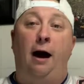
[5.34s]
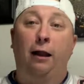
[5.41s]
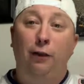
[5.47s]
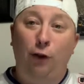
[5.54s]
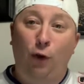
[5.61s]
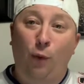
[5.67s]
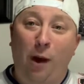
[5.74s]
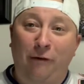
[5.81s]

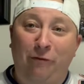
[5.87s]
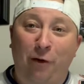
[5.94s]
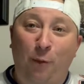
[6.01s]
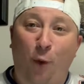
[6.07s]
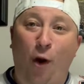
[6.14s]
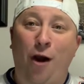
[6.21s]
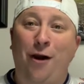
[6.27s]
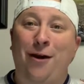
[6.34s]
Hello
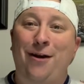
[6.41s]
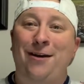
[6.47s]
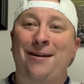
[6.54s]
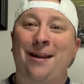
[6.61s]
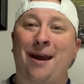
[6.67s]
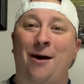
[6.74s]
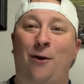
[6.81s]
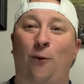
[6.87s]

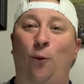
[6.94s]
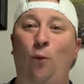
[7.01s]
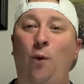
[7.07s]
everyone,